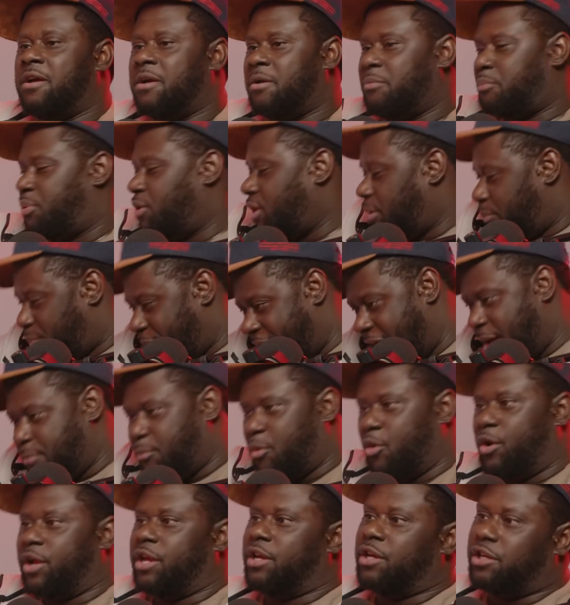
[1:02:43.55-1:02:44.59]
Put a bad
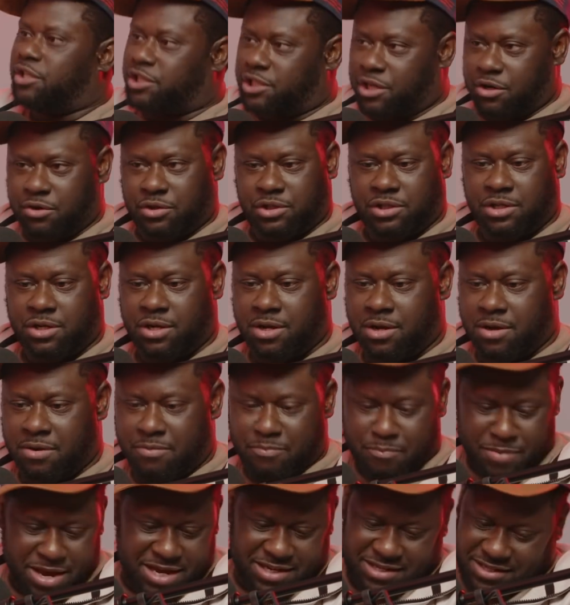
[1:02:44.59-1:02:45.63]
boy in the church.
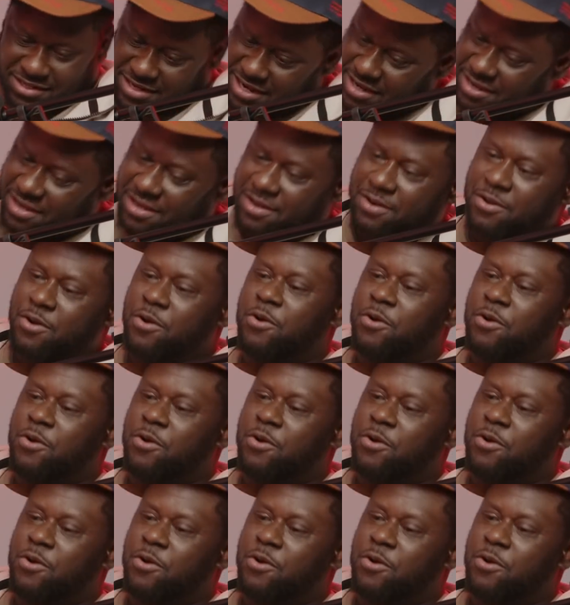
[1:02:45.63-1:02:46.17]
May singing.